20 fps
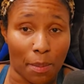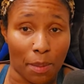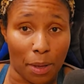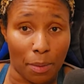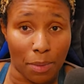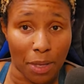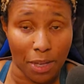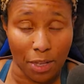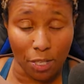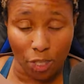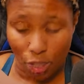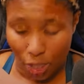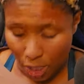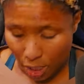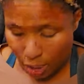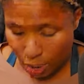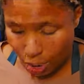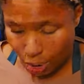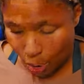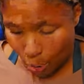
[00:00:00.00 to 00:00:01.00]
Emily and
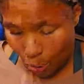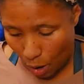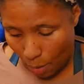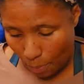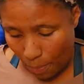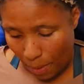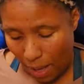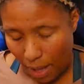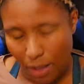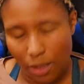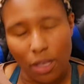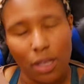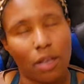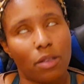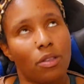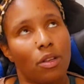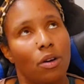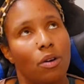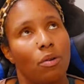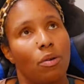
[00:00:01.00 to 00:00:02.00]
Gina show up.
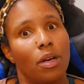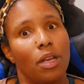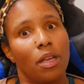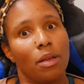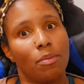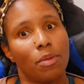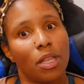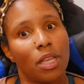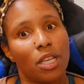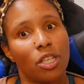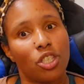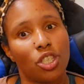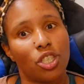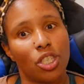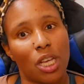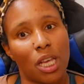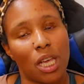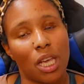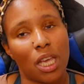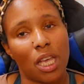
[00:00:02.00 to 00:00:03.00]
No, Emily,
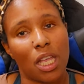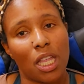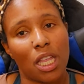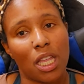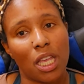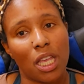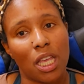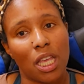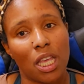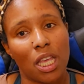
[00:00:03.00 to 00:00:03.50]
Jen,